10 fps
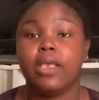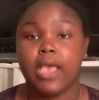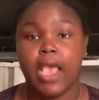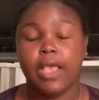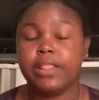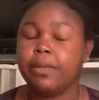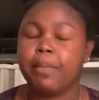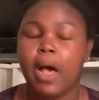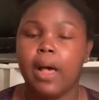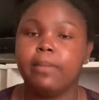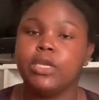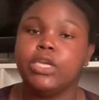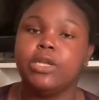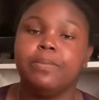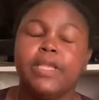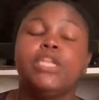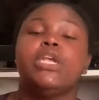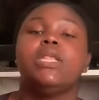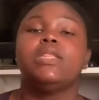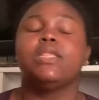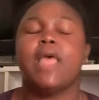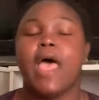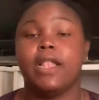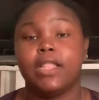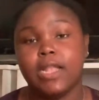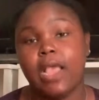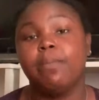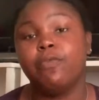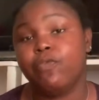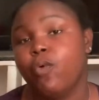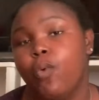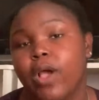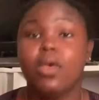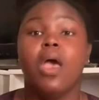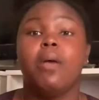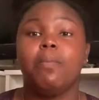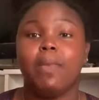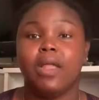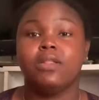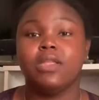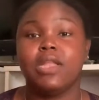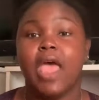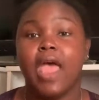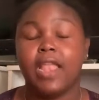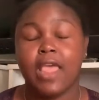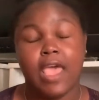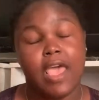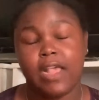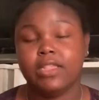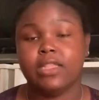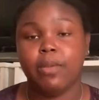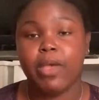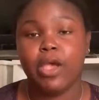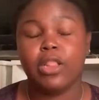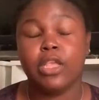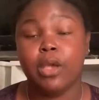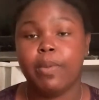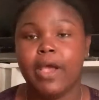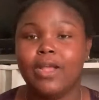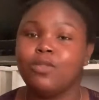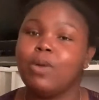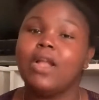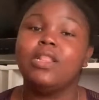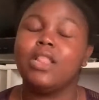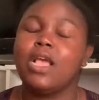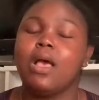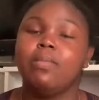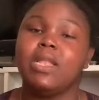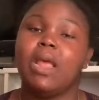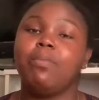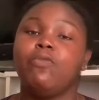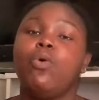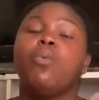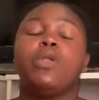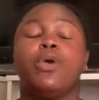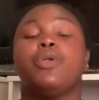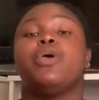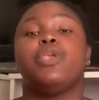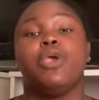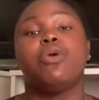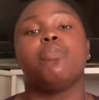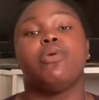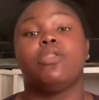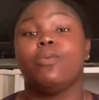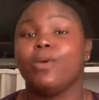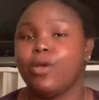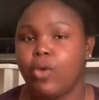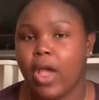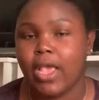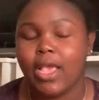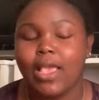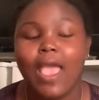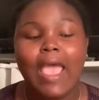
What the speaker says: Kate, the mom, she mentions that the night before, Madeleine had asked, apparently, her parents, why didn't they come the night before when her and her younger brother were crying?